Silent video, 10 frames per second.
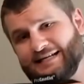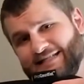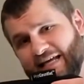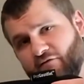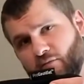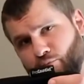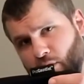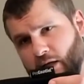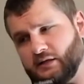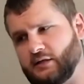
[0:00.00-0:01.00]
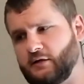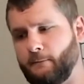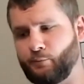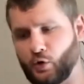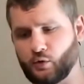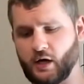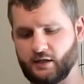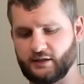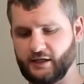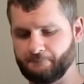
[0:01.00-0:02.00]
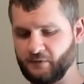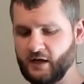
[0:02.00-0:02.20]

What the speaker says: It's even branded ProGauntlet.